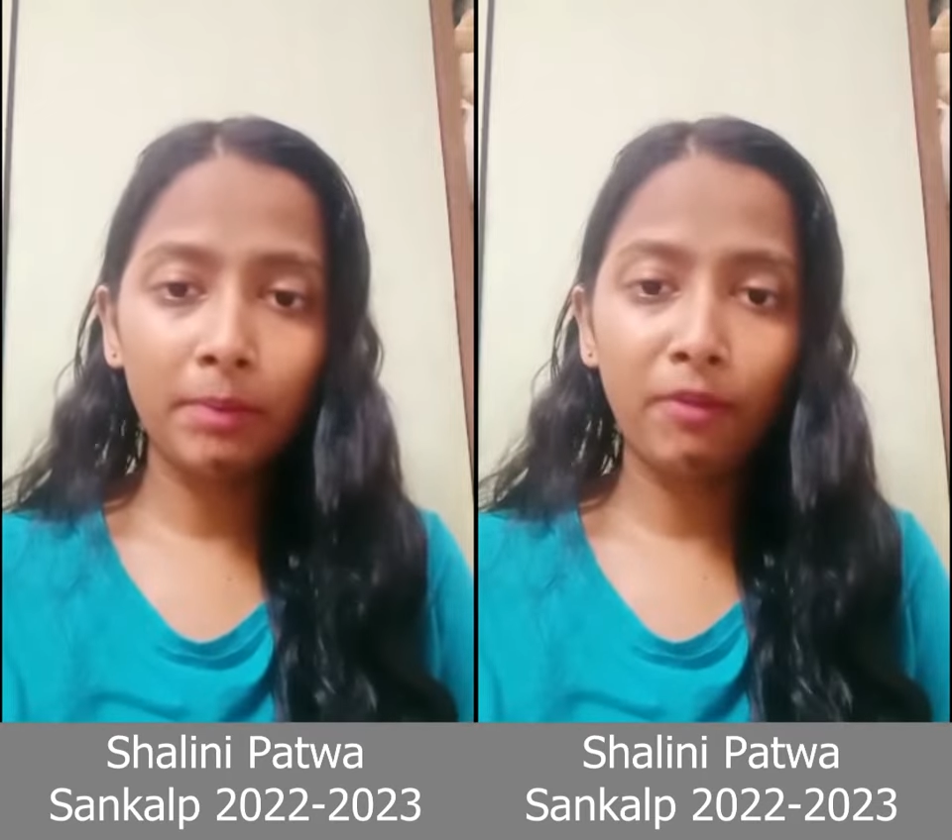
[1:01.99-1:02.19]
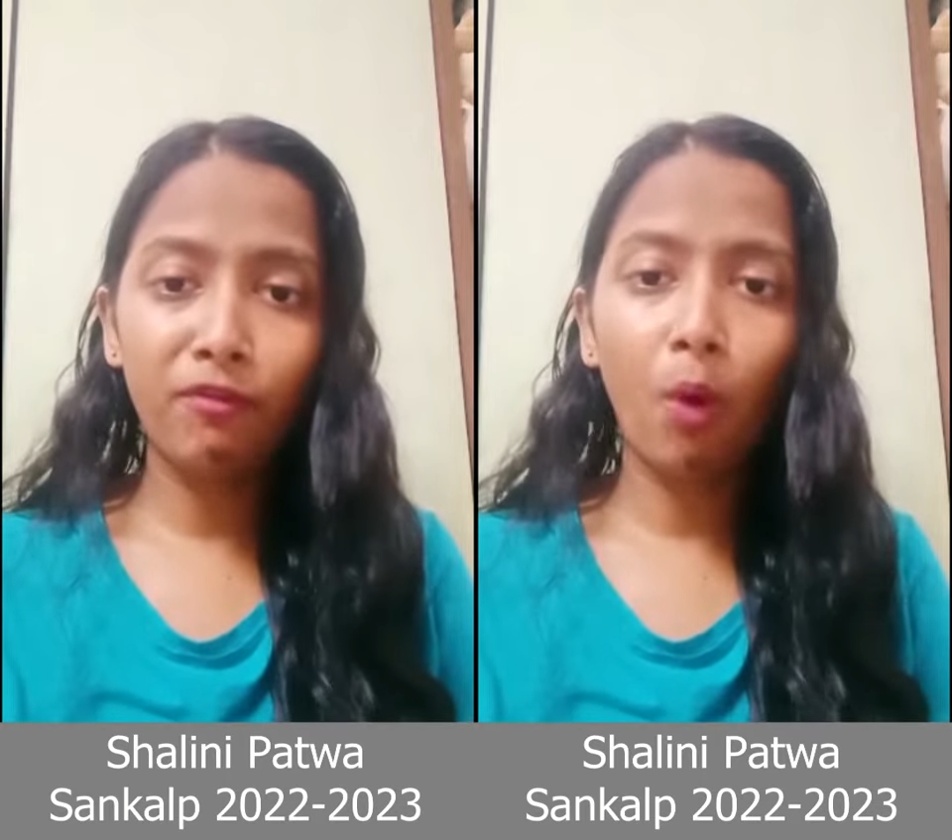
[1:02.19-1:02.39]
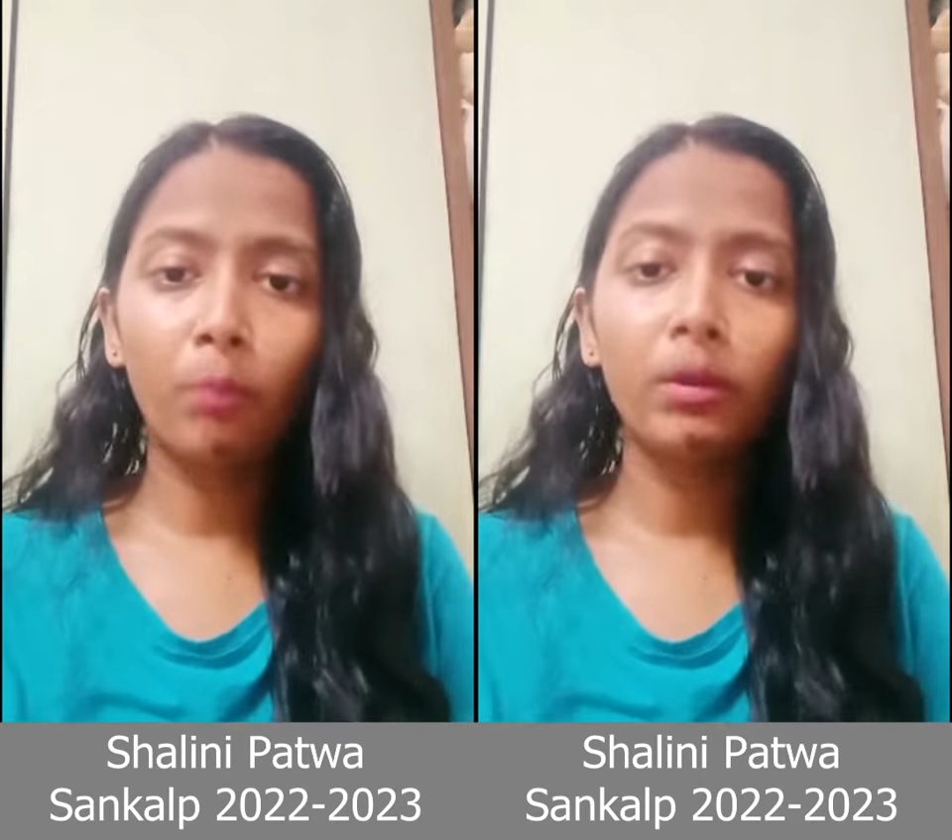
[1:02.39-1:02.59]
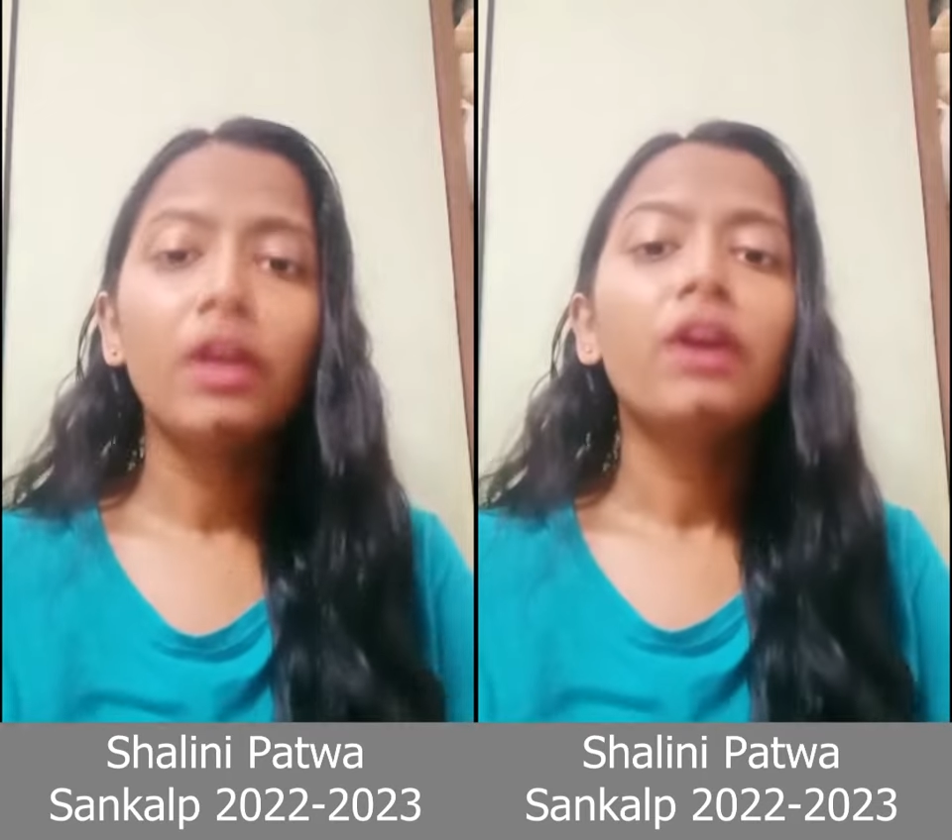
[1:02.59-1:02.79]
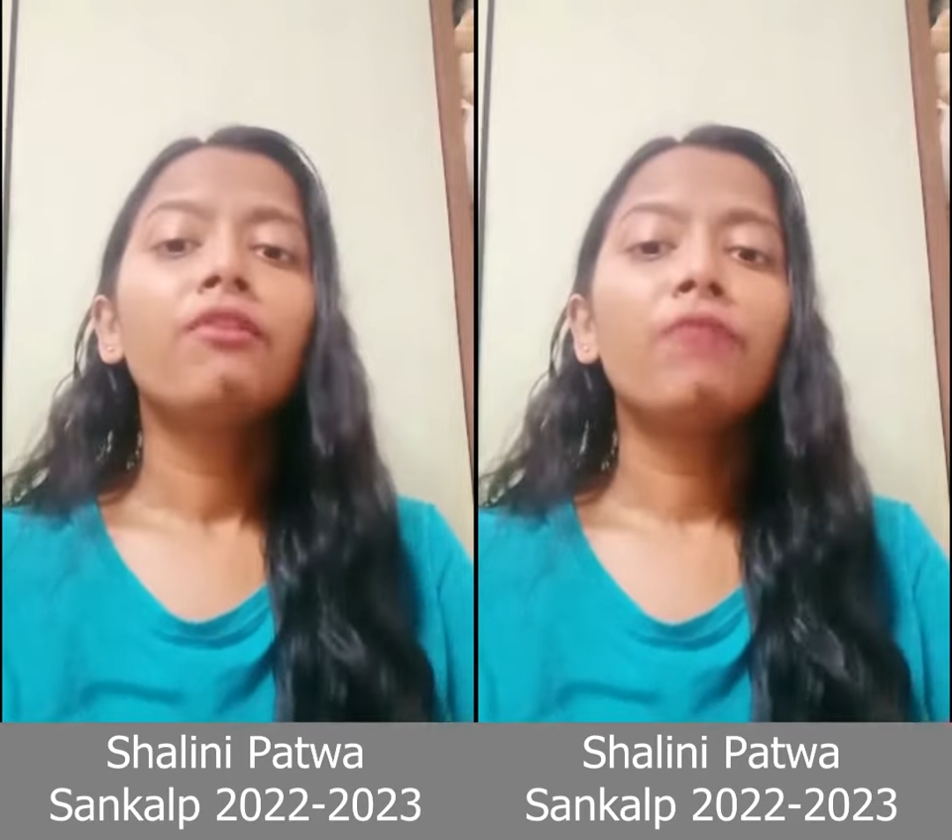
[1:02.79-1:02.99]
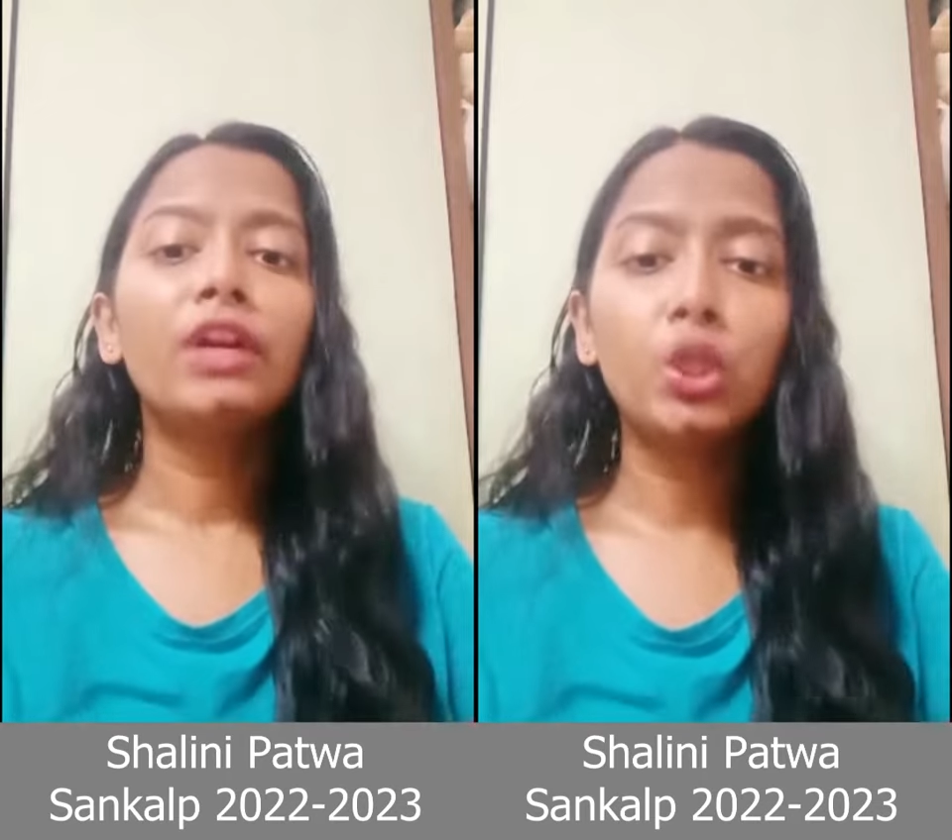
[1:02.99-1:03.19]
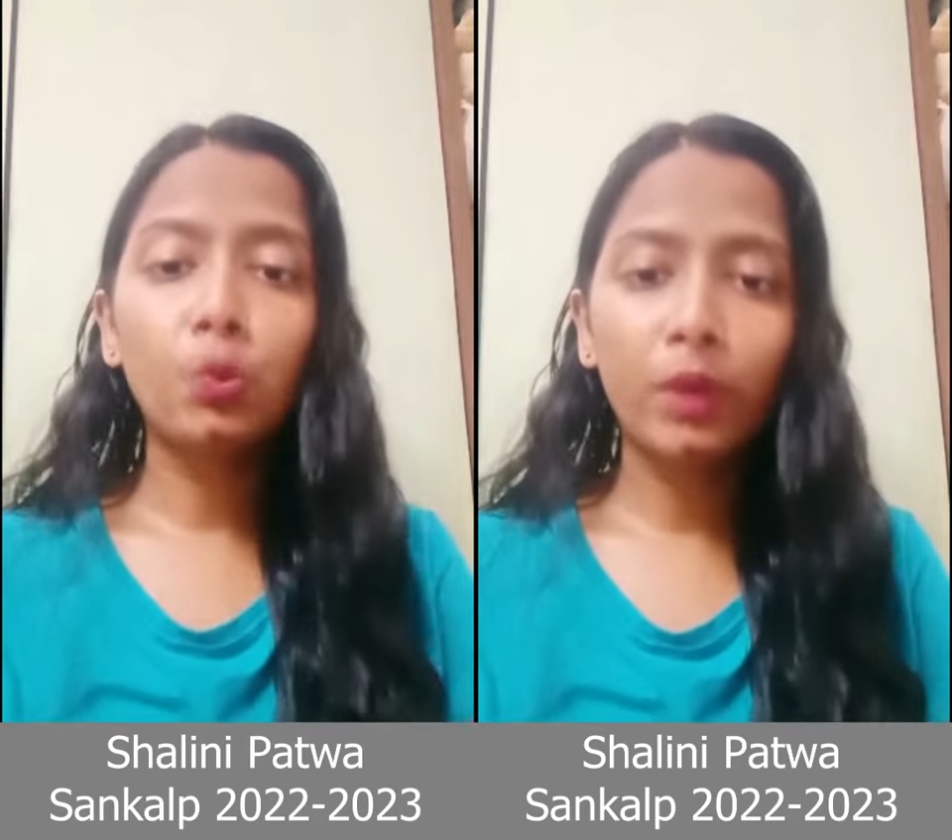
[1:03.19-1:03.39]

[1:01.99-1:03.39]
performed, one-to-one